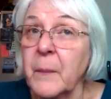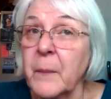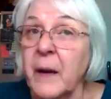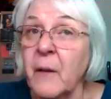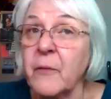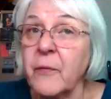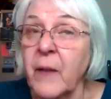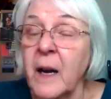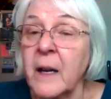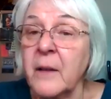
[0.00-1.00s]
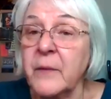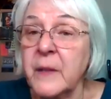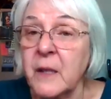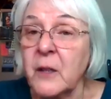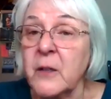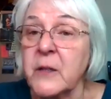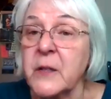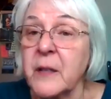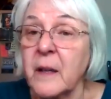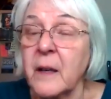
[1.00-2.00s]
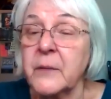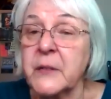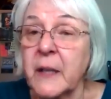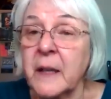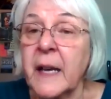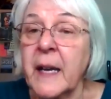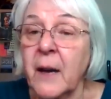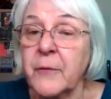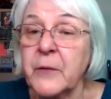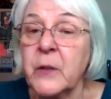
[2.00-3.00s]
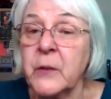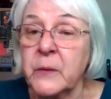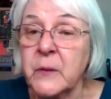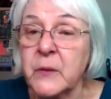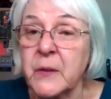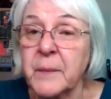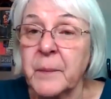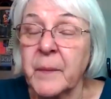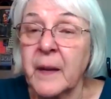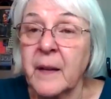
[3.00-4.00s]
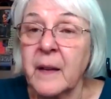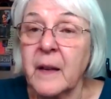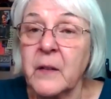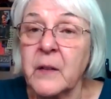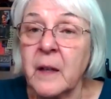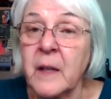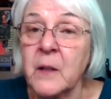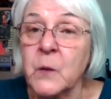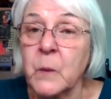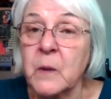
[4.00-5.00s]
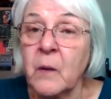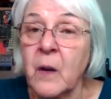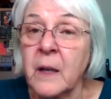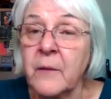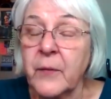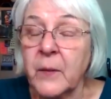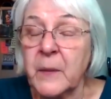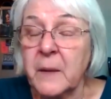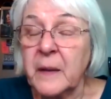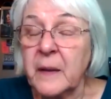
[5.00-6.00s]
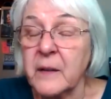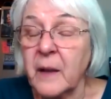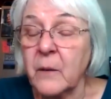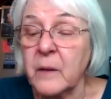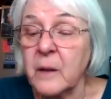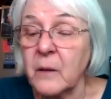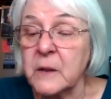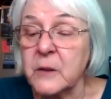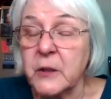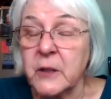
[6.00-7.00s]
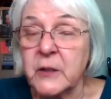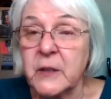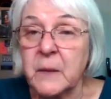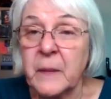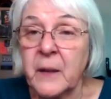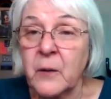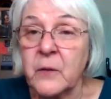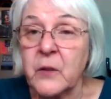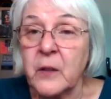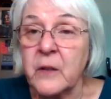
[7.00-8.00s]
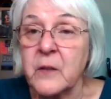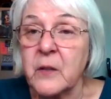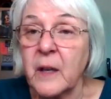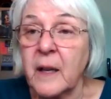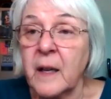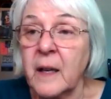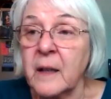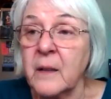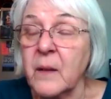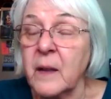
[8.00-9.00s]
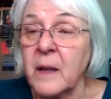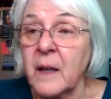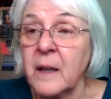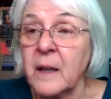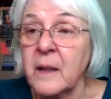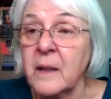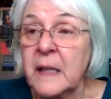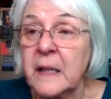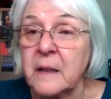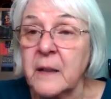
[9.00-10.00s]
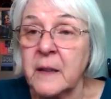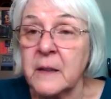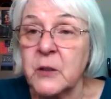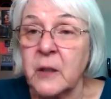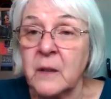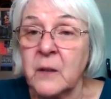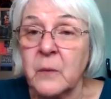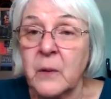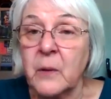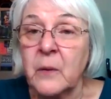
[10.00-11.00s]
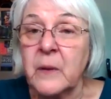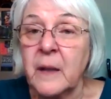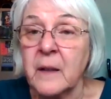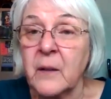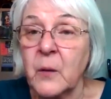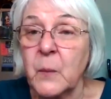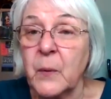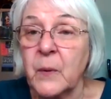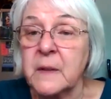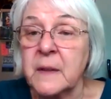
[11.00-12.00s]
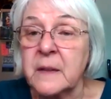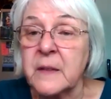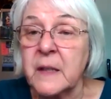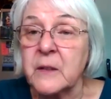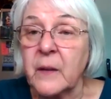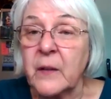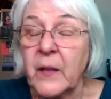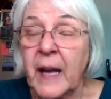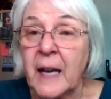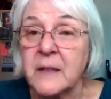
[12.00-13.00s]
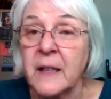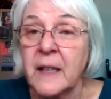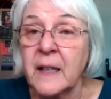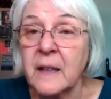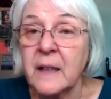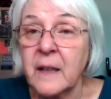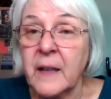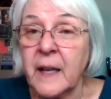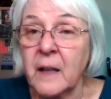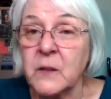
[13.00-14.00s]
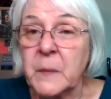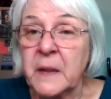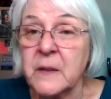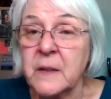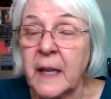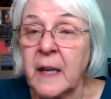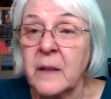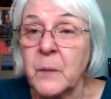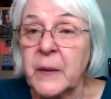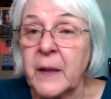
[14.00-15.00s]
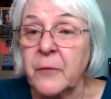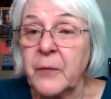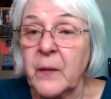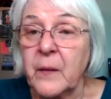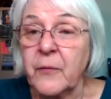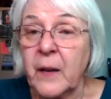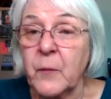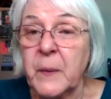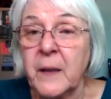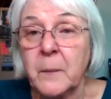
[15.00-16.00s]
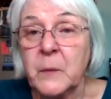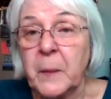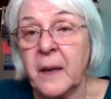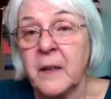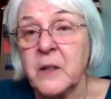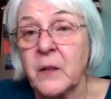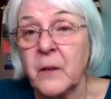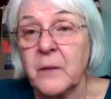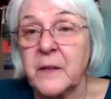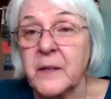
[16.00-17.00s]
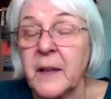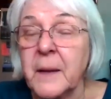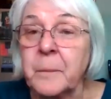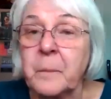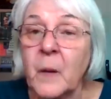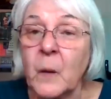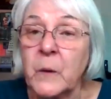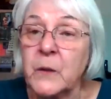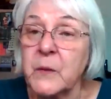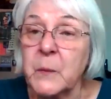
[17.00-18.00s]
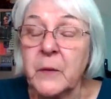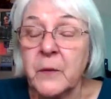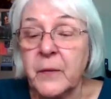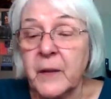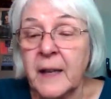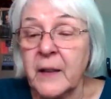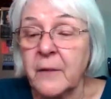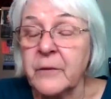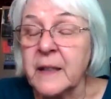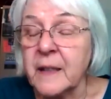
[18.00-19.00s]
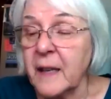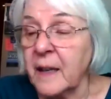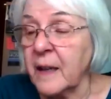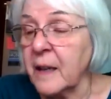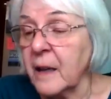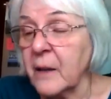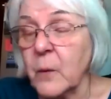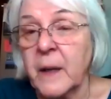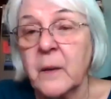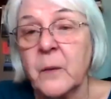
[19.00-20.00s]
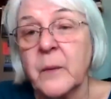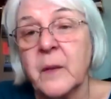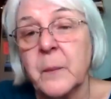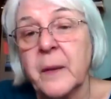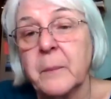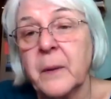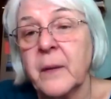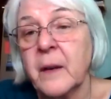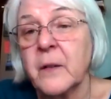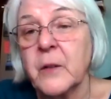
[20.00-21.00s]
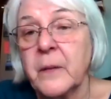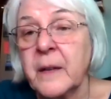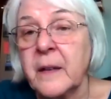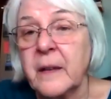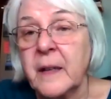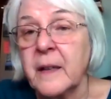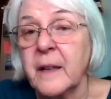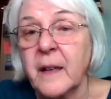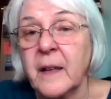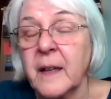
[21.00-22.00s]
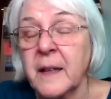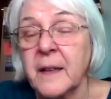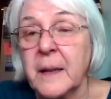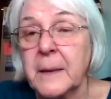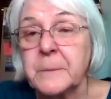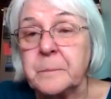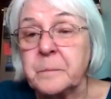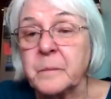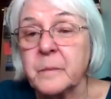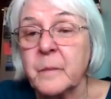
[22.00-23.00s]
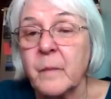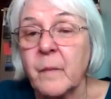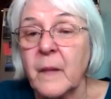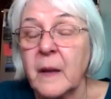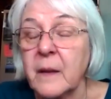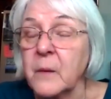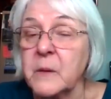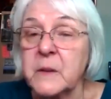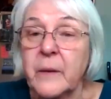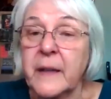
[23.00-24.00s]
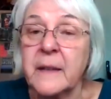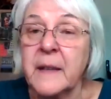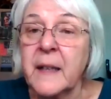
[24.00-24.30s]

about five years of Sunday afternoons. And Sundays were long for me because I would go to church at my own church and then I'd eat lunch on the road and go to Portland and teach the class. Then they asked me to stay and play for the 5 p.m. Spanish service, which was beautiful. I loved it and I got acquainted with the people there at Trinity and uh, it was great.